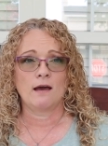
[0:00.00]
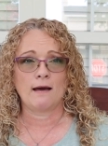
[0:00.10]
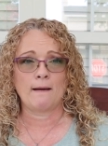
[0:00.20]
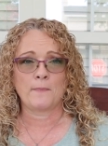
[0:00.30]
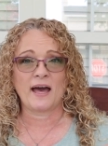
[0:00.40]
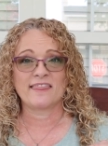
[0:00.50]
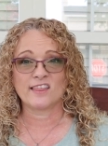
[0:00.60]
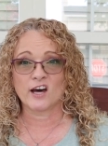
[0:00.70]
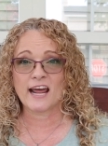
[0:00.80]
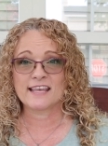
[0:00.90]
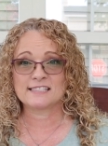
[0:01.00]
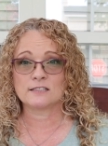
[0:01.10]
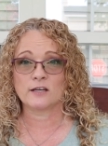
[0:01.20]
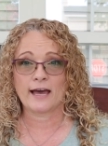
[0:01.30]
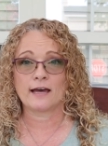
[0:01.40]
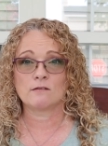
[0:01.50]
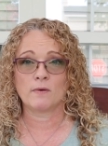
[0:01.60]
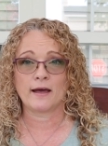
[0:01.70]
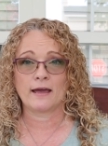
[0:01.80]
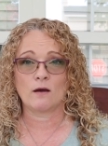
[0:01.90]
Um, I thought I still had
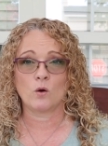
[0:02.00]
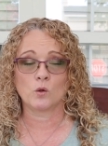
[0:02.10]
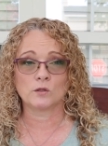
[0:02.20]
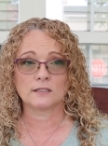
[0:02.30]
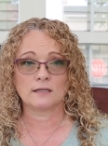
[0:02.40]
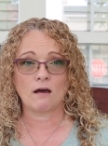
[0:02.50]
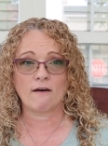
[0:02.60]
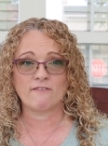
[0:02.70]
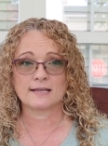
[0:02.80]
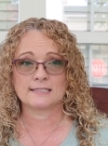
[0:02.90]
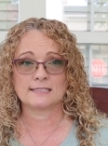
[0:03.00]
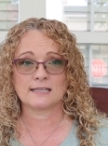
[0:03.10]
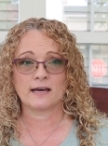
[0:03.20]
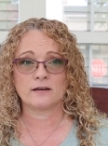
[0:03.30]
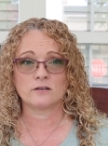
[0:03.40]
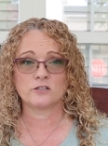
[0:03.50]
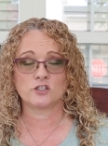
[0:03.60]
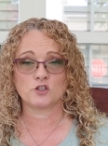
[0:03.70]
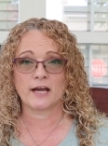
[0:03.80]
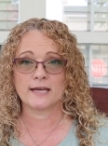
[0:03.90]
my old off-axis guider
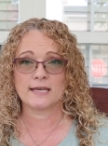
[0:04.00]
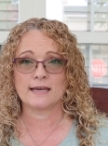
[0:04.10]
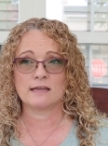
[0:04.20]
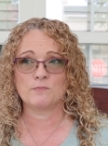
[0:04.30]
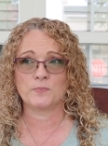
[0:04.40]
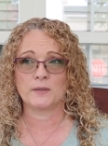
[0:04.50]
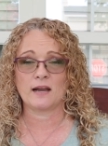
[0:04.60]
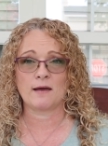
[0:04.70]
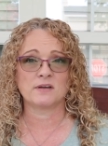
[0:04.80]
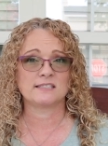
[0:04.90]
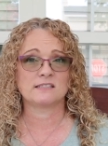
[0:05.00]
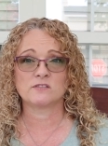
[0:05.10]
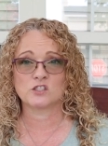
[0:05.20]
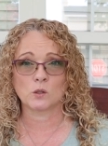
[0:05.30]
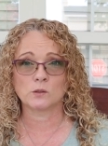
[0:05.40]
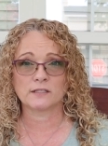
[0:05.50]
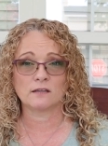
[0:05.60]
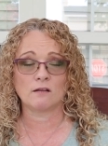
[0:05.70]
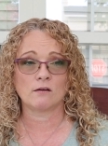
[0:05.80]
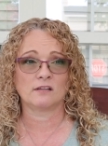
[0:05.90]
to try again, but I must have sold it
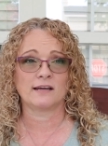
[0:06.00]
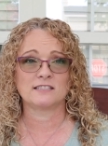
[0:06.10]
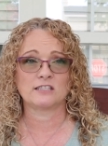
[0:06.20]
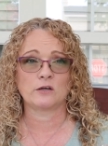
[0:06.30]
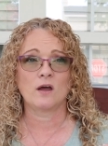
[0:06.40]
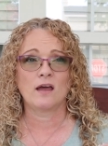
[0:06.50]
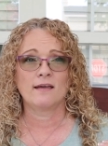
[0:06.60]
along the line, so